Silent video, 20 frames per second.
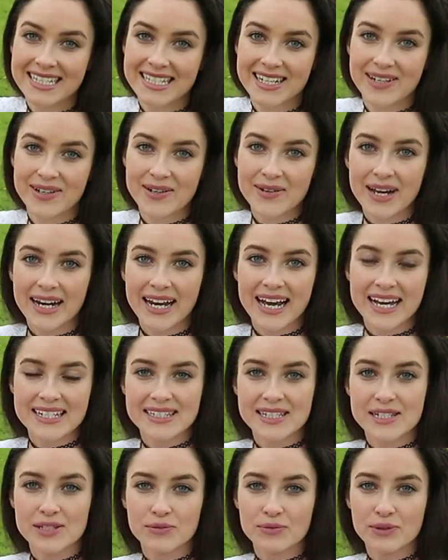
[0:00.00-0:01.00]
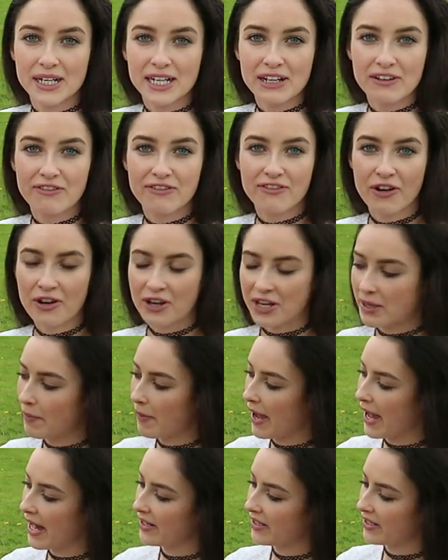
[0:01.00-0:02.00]
too. It has this really funky
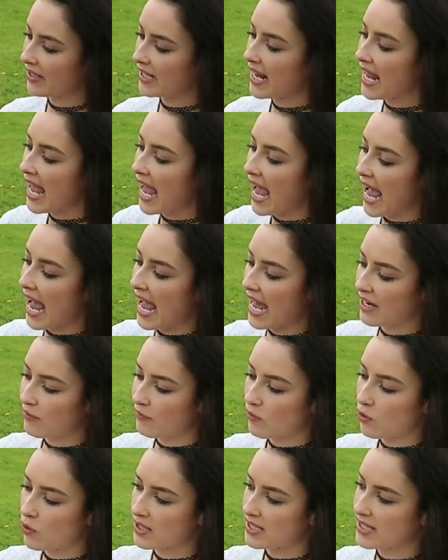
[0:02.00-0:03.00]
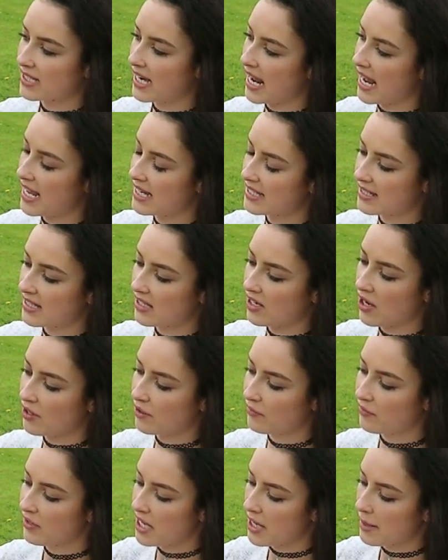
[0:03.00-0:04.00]
pattern and of course it has the
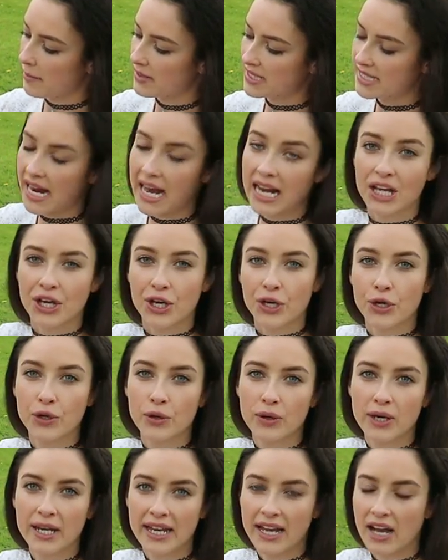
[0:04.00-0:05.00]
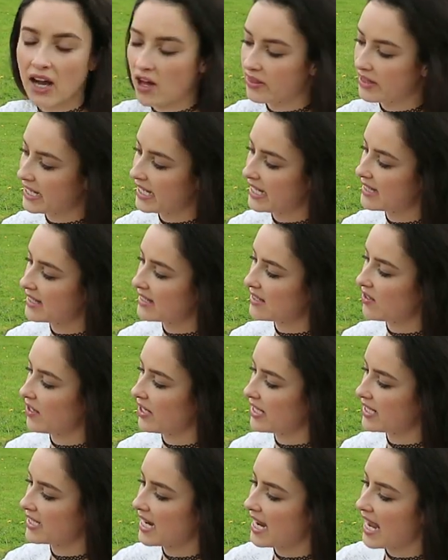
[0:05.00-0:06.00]
kind of metallic cooling on the
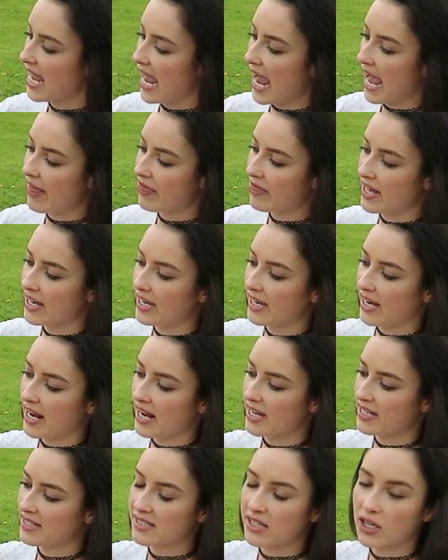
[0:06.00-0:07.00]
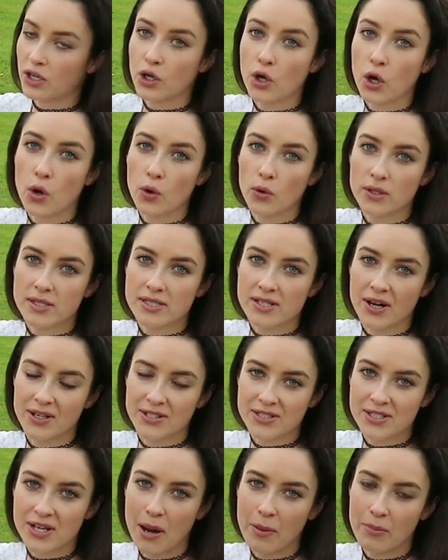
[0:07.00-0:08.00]
inside and then it has gold
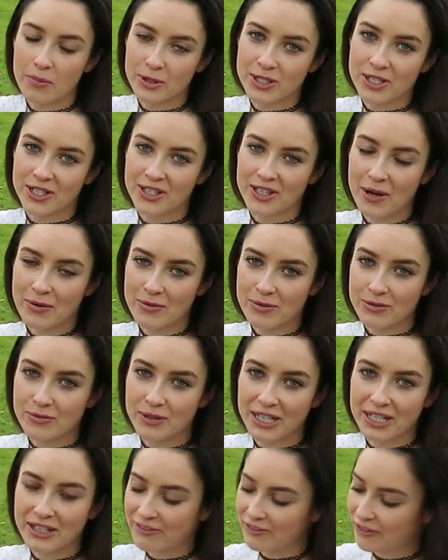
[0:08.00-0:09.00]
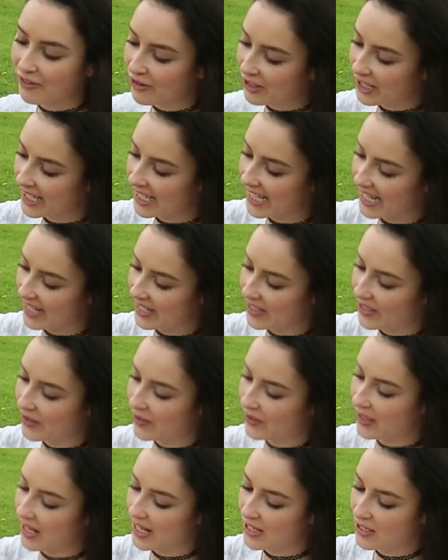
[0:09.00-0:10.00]
on top which I thought was really funky and
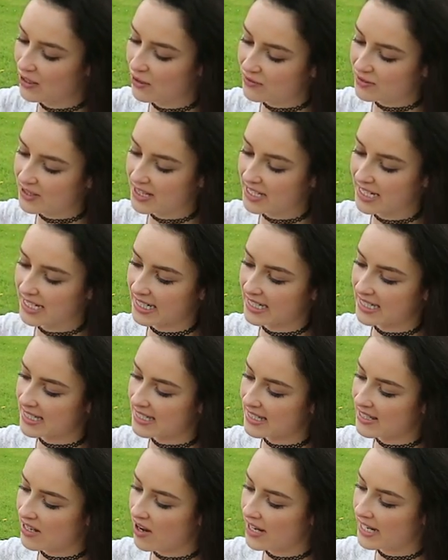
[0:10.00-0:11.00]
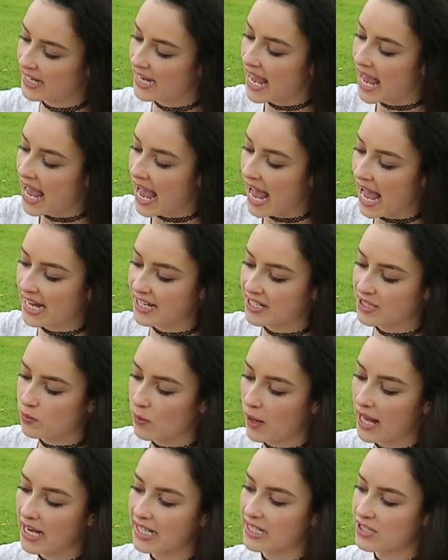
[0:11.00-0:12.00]
cool. I loved the little design and as
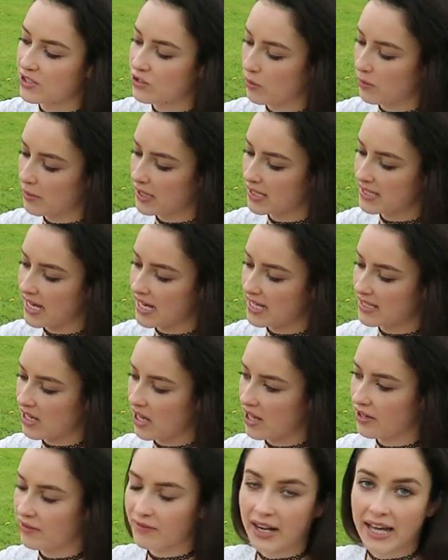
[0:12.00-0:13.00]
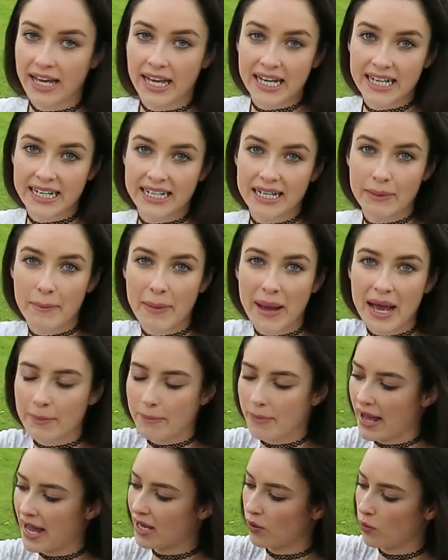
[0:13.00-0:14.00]
well it doubles as kind of like a little
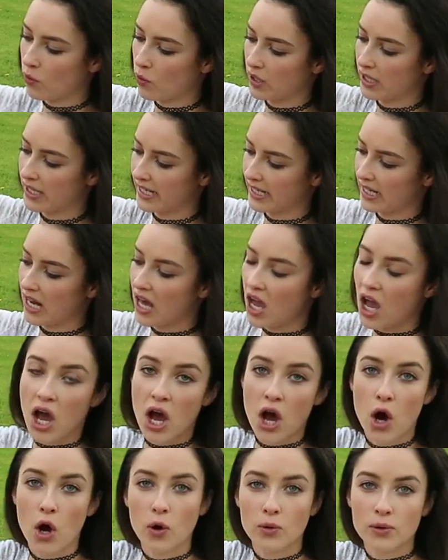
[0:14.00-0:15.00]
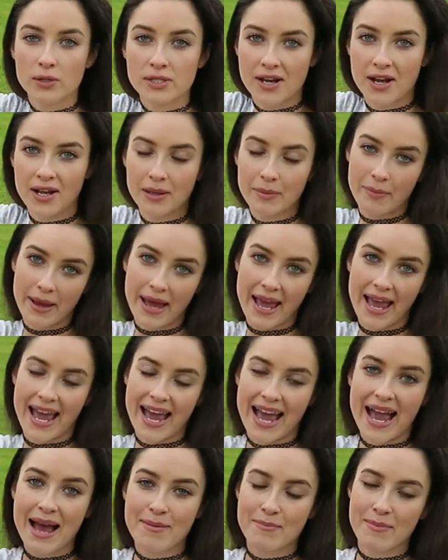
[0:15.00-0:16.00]
backpack or a little hold all uh,
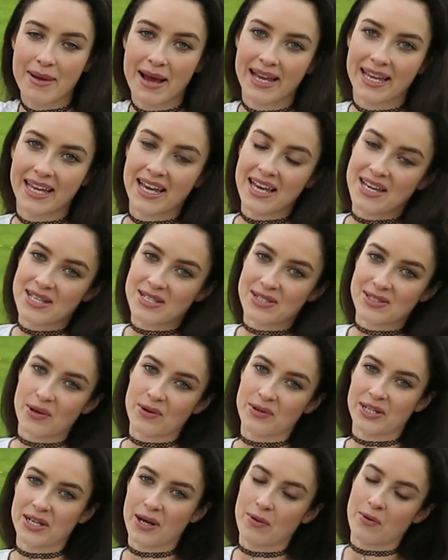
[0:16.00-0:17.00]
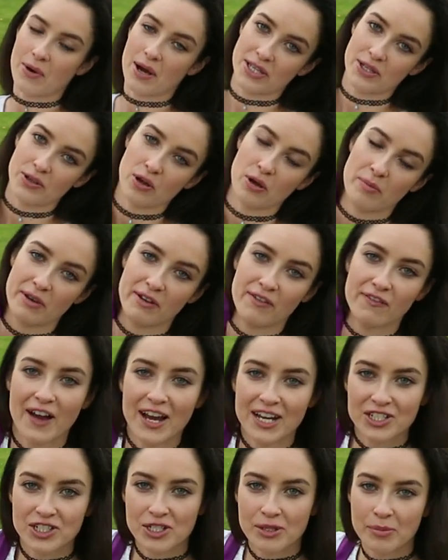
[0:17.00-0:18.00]
handbag. So you know what, you can be
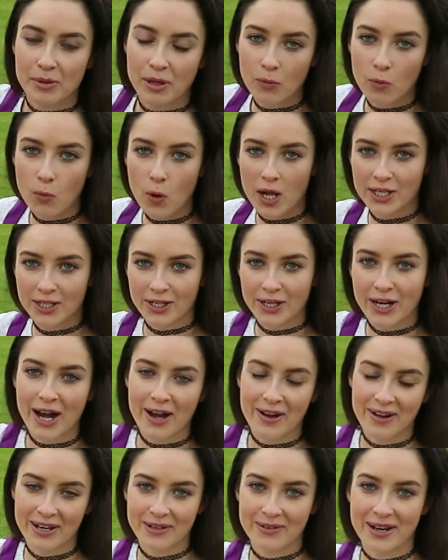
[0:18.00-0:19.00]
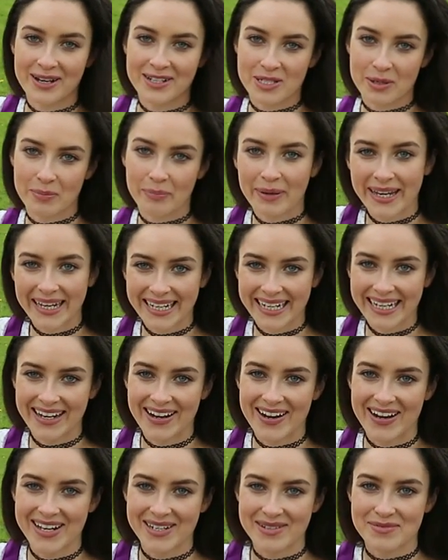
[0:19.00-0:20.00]
fashionable while you're carrying around your picnic
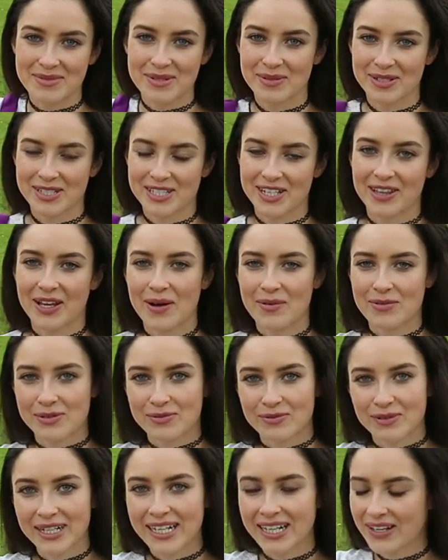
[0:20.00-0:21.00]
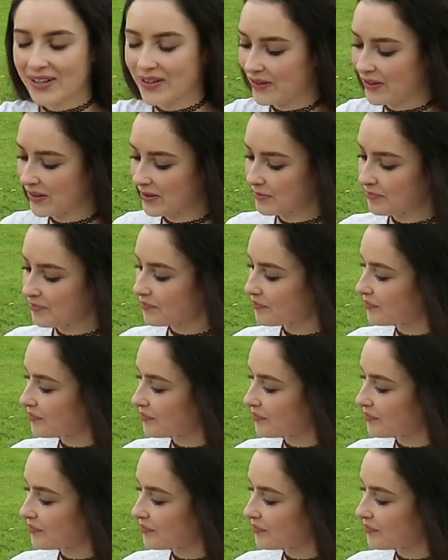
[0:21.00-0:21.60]
items items which I thought was really cool.